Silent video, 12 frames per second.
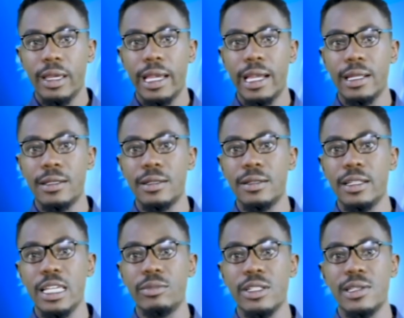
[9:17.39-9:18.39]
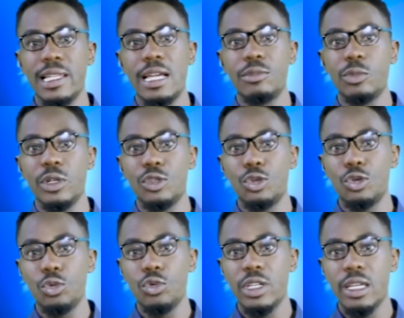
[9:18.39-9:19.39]
And Neymar slammed with
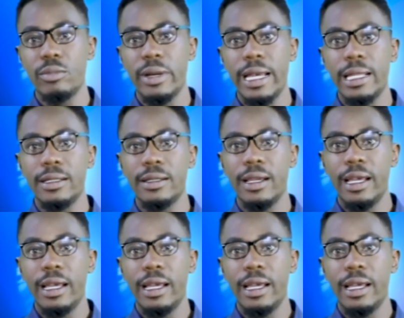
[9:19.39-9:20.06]
2-game ban